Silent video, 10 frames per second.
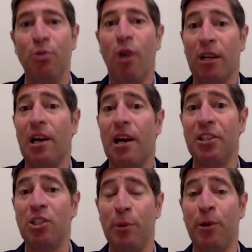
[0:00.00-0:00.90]
on a lot of
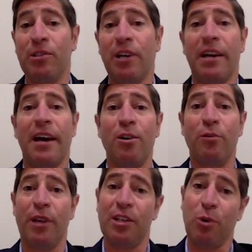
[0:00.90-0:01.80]
the experience I had
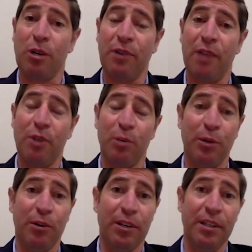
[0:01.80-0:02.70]
over that 25-year
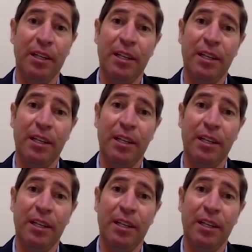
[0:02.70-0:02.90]
period.